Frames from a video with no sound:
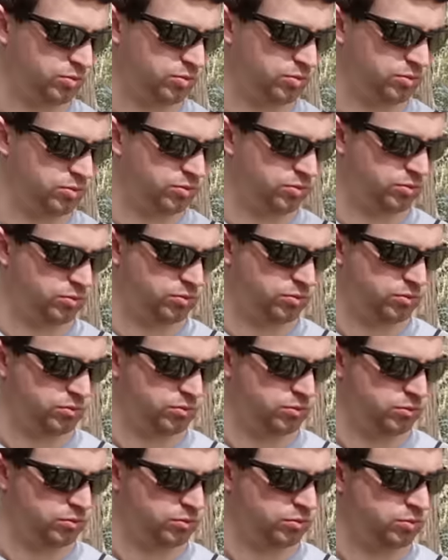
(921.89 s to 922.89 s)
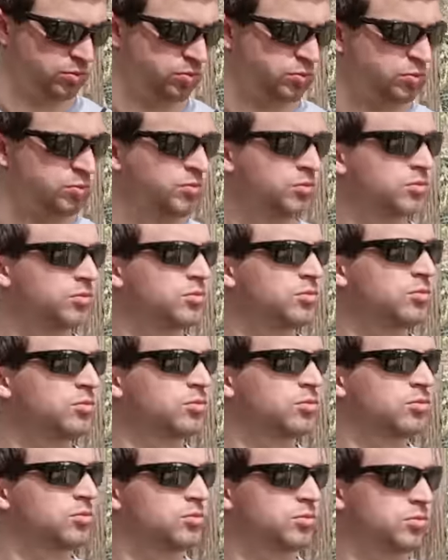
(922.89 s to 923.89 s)

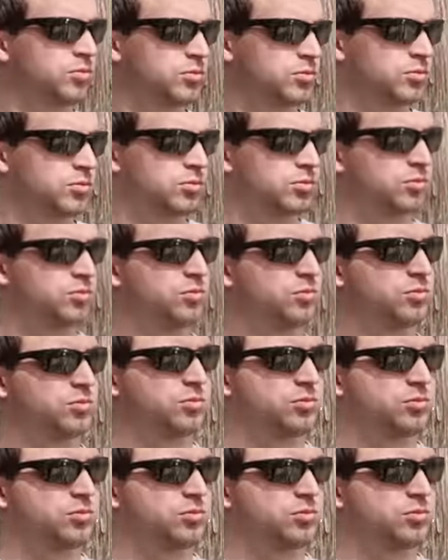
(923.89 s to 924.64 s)
Nobody speaks.